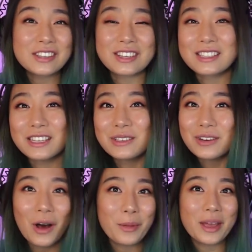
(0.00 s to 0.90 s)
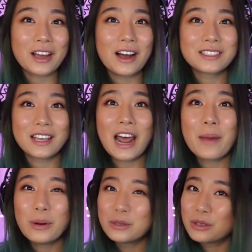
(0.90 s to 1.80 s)
so you can stay tuned to all of my content. I
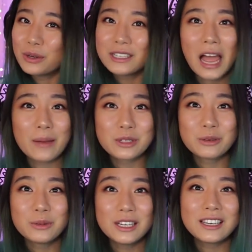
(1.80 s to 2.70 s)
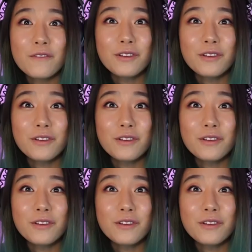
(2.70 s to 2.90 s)
post 3 times a week.